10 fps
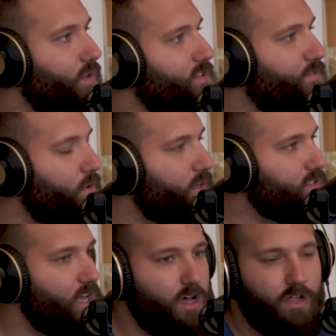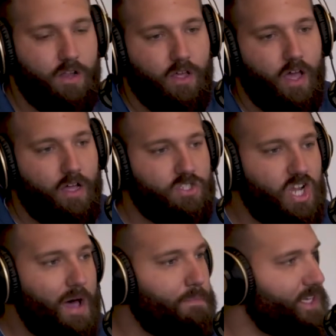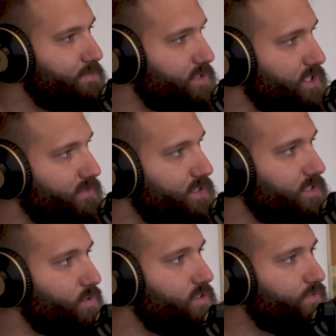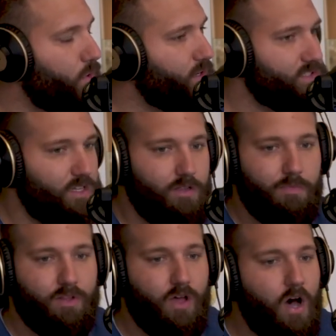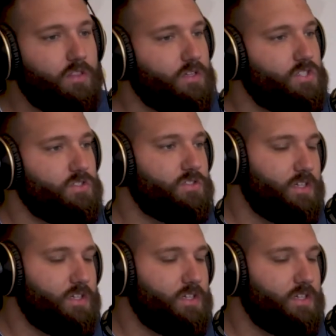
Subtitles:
Let's focus on job placement services. Let's focus on the mental health issues.